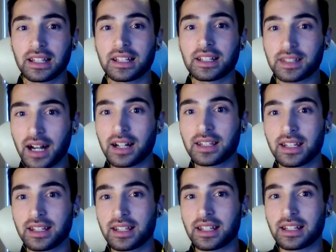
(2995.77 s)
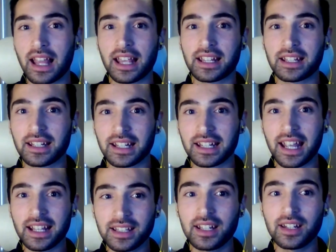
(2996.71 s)
started like
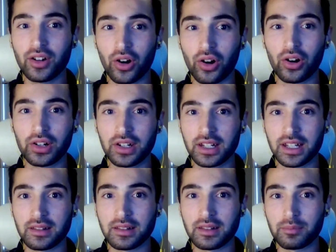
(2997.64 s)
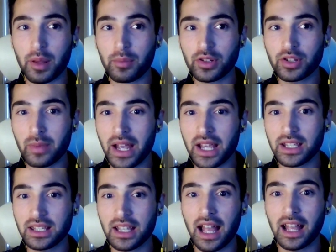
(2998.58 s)
getting on in people's
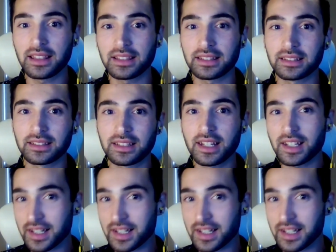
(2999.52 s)
mind. And this